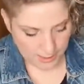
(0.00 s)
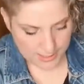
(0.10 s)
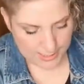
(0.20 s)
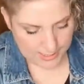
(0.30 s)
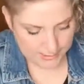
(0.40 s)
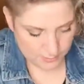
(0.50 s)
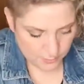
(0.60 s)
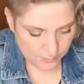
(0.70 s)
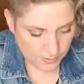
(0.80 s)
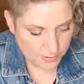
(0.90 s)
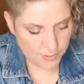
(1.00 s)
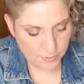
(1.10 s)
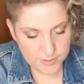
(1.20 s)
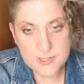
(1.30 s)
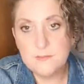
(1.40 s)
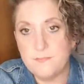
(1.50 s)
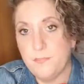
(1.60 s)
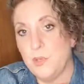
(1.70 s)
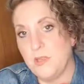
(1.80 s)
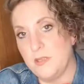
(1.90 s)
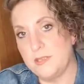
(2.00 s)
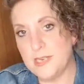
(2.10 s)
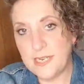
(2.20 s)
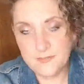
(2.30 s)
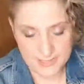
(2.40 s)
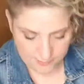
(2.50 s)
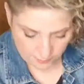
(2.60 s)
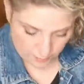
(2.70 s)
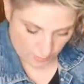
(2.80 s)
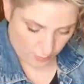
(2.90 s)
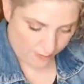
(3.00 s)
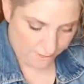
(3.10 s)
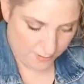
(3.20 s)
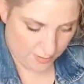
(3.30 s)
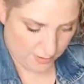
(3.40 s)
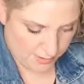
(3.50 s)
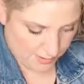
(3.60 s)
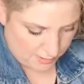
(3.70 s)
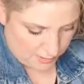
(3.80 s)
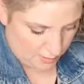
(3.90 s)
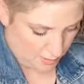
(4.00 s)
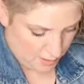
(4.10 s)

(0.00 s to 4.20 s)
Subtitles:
And what I'm going to do is put the sleeves out the right way first.